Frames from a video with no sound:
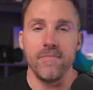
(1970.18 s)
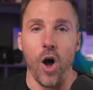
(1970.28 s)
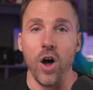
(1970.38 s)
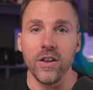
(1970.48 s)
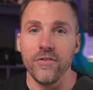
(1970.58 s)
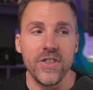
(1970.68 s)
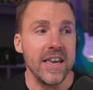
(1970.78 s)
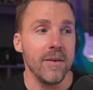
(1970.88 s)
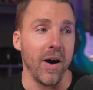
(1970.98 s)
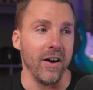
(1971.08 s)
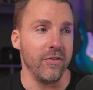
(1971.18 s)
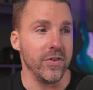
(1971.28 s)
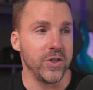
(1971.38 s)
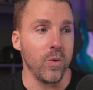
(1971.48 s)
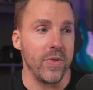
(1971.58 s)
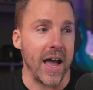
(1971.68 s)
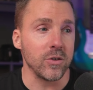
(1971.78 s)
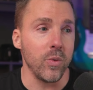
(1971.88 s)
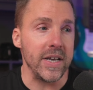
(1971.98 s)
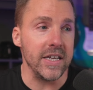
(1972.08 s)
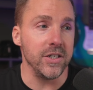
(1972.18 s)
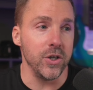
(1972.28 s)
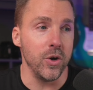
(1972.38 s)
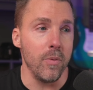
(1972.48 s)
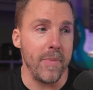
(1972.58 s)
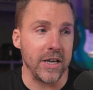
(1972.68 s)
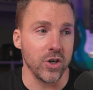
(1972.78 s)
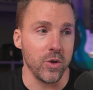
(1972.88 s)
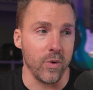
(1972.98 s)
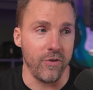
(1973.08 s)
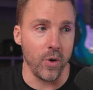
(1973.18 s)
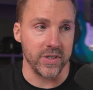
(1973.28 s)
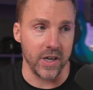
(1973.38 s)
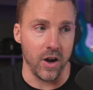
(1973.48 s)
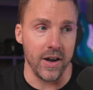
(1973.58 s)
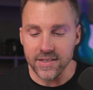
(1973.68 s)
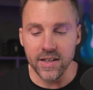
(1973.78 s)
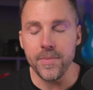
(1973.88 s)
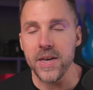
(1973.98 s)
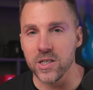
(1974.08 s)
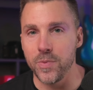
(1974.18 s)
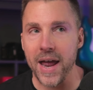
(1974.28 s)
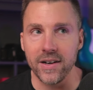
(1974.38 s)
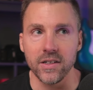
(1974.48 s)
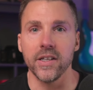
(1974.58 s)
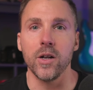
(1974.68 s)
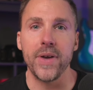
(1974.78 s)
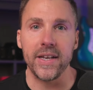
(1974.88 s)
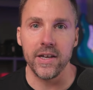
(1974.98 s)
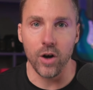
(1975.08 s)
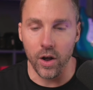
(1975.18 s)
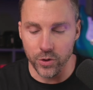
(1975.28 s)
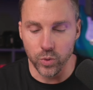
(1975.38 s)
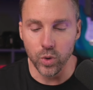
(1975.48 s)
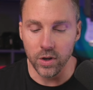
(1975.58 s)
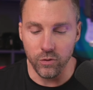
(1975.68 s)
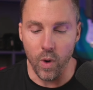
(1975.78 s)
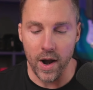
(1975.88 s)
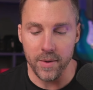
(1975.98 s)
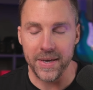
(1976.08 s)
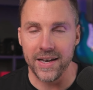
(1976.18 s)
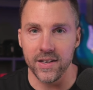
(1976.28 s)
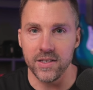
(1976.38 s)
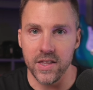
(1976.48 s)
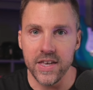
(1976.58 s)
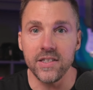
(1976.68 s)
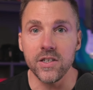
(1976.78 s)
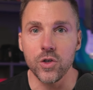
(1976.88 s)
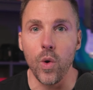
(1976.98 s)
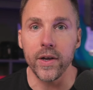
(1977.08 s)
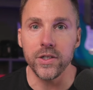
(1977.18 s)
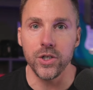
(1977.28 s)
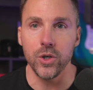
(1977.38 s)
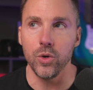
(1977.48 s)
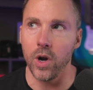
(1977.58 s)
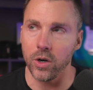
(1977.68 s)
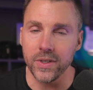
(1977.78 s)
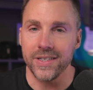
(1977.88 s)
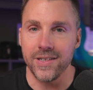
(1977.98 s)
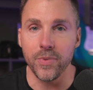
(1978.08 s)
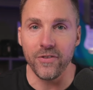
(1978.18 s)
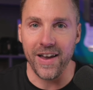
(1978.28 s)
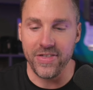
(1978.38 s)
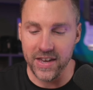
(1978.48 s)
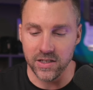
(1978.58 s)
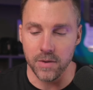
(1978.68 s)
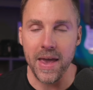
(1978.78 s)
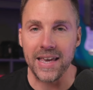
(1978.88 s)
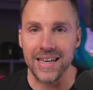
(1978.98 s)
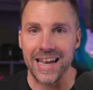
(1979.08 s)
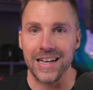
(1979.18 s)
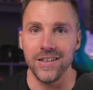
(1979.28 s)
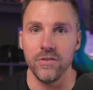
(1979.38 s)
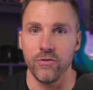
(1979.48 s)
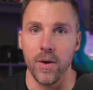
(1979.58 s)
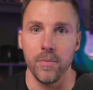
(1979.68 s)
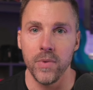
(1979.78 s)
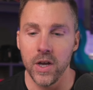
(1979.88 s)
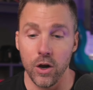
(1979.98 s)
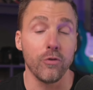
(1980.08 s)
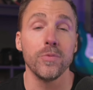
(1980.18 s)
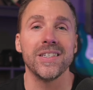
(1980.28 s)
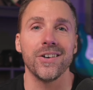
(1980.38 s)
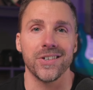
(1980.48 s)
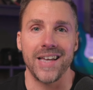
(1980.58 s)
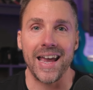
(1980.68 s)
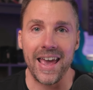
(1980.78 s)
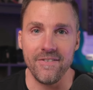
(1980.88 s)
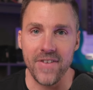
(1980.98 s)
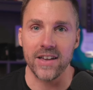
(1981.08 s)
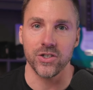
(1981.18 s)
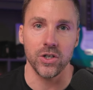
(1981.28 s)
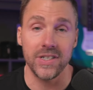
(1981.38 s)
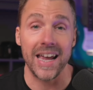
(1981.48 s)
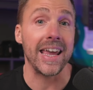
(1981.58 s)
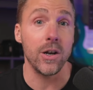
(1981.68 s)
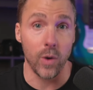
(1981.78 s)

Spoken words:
all of the above. So that's what we need to make sure that we're focusing on. Let me expand a little bit here on the rule of 1, because this is going to not only simplify things and make go from 0 to 10K faster, 10K to